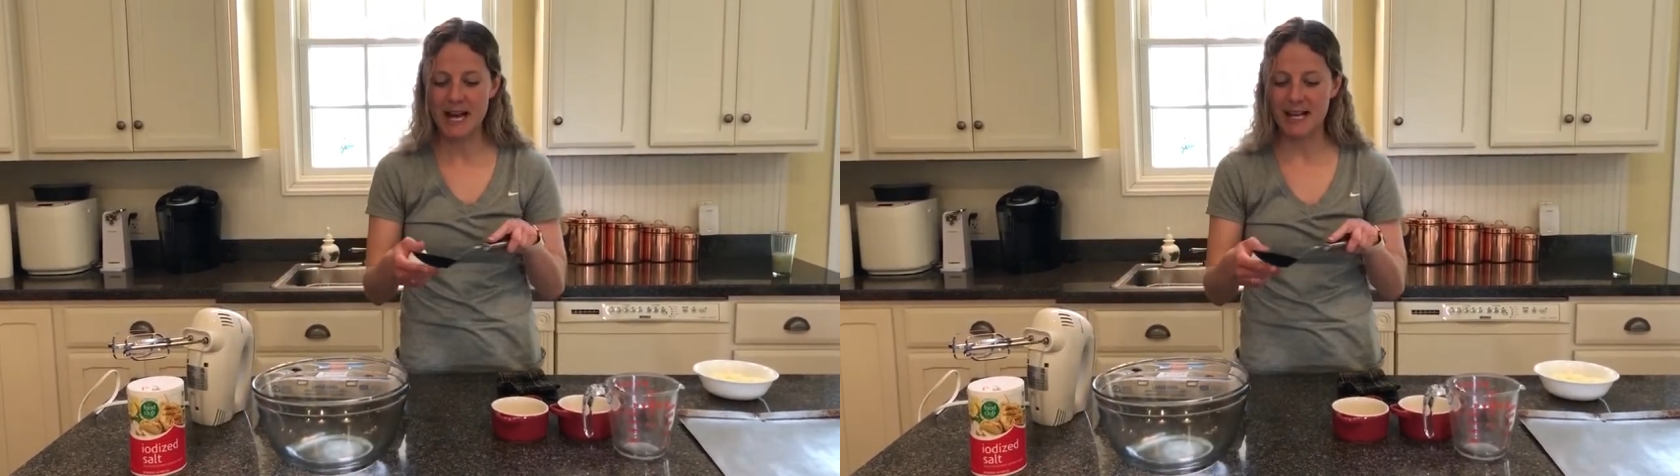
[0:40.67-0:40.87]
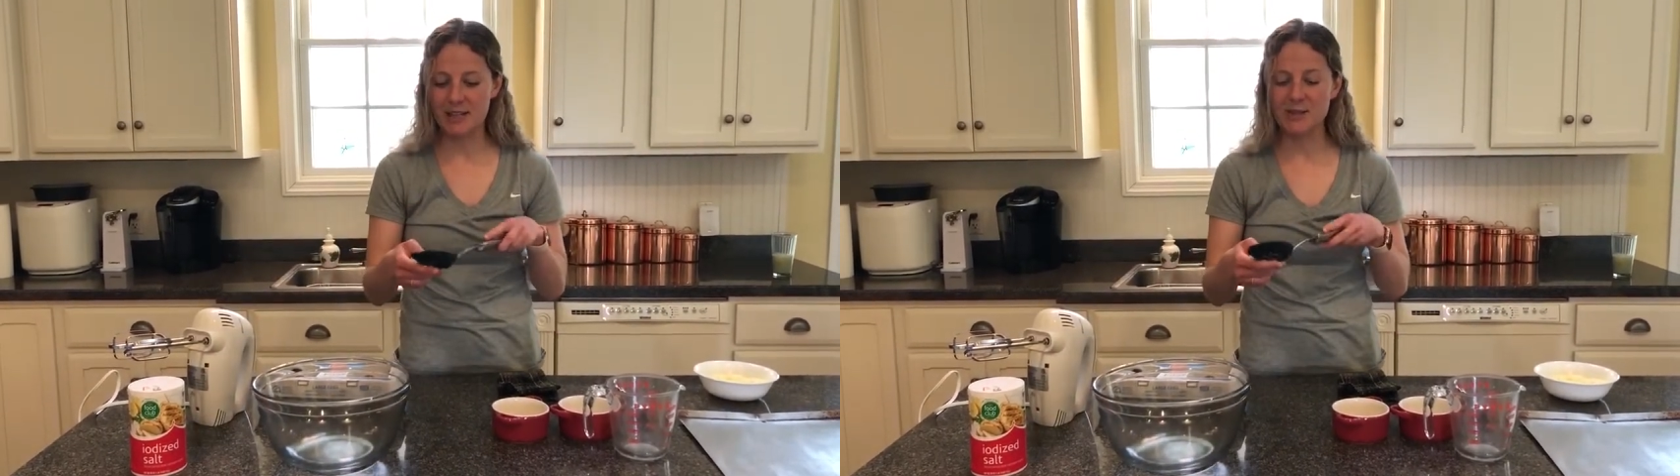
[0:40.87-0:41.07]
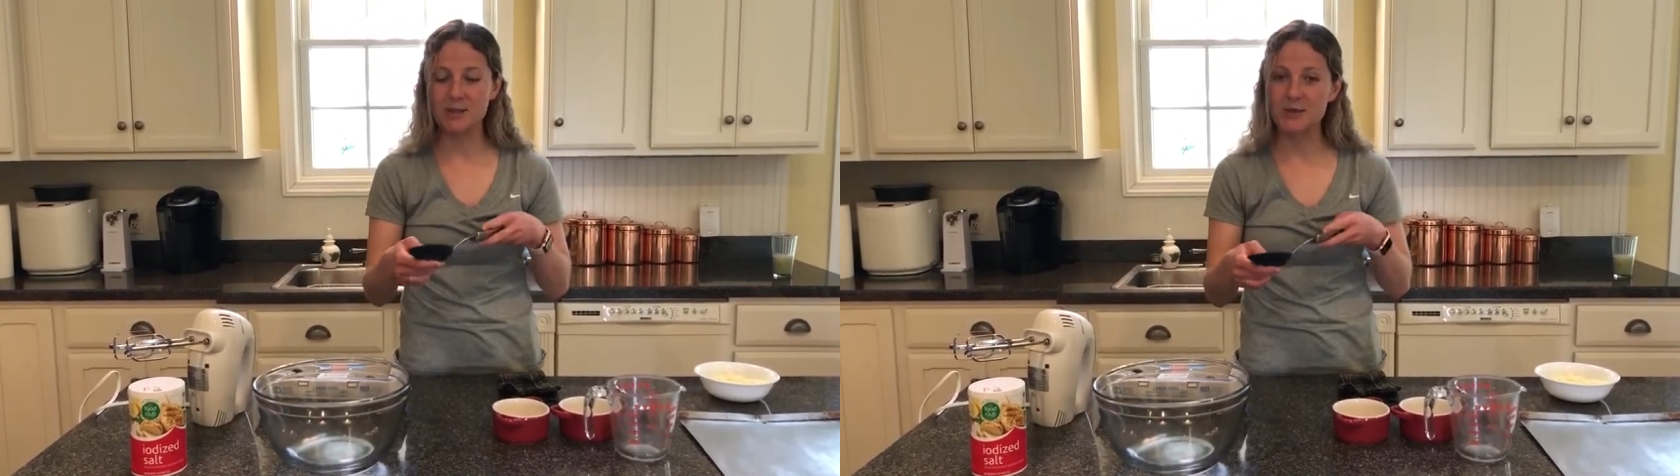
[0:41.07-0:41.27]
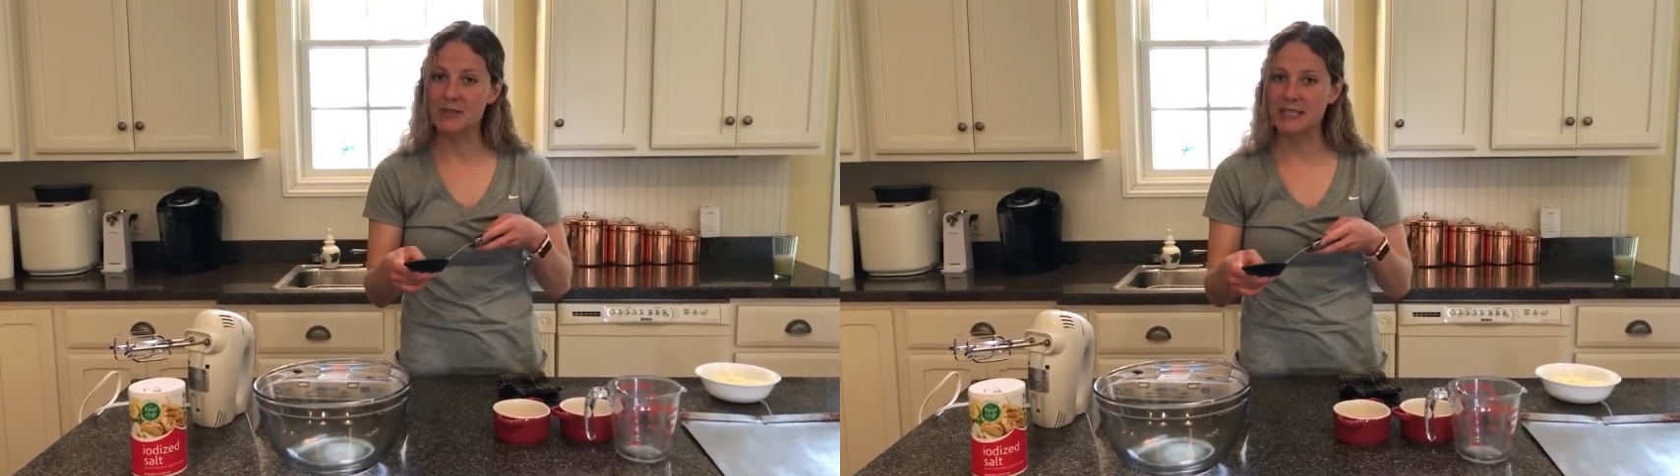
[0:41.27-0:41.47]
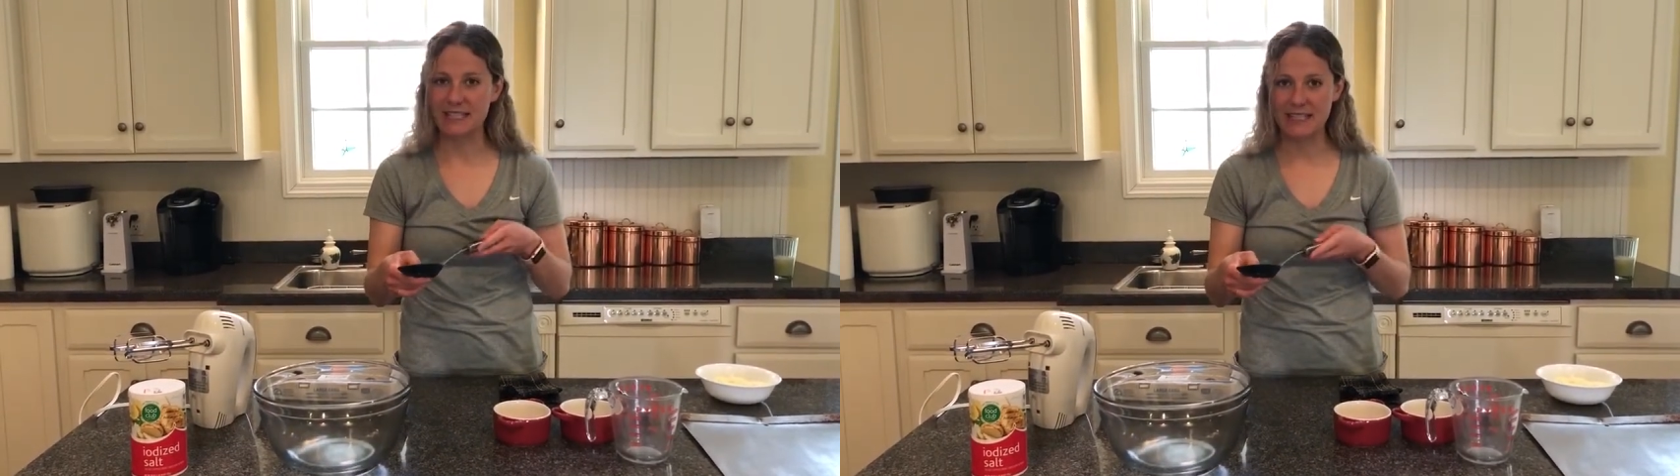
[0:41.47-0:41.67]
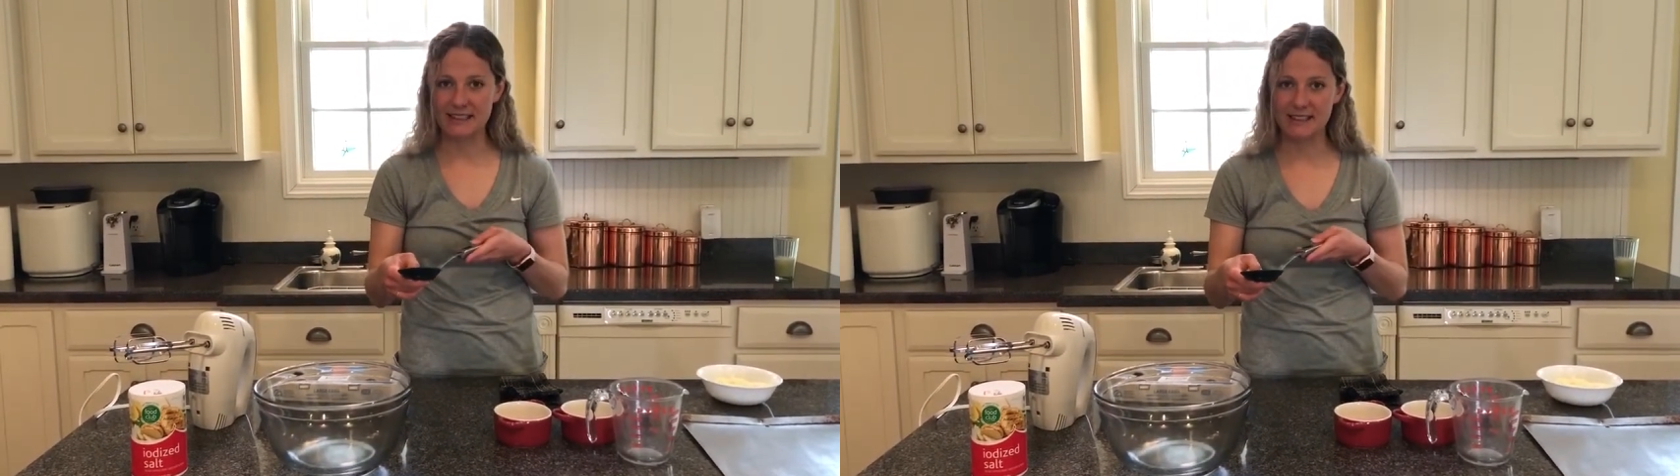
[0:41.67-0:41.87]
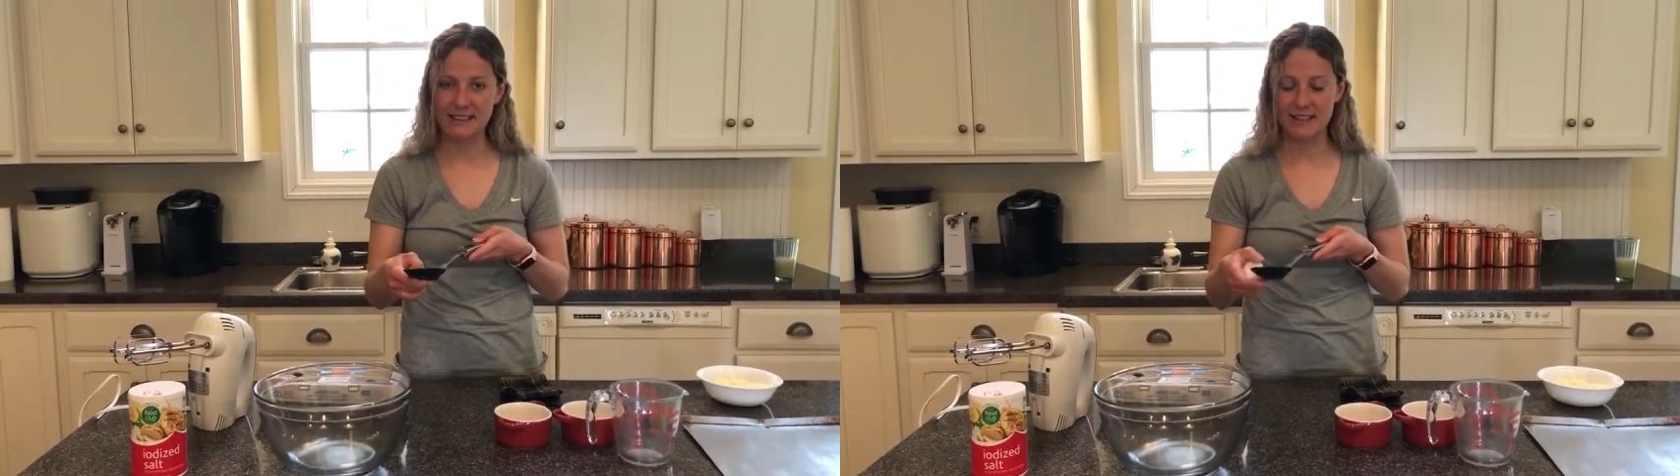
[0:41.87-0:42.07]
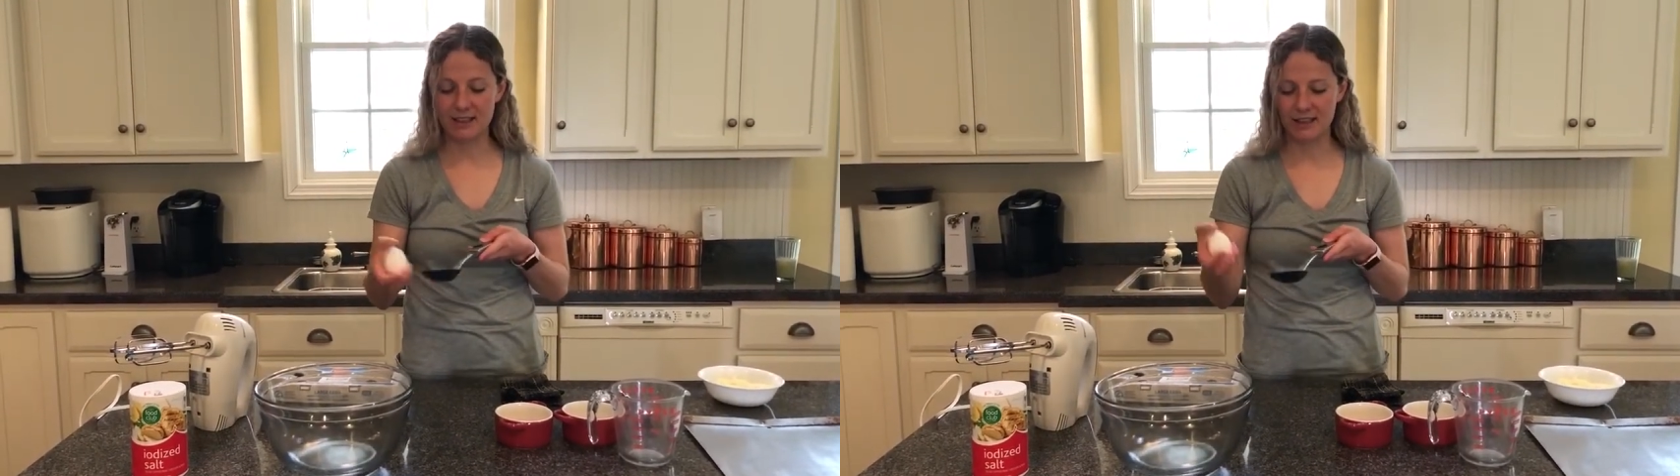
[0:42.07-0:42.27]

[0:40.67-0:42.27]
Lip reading: and this is really easy.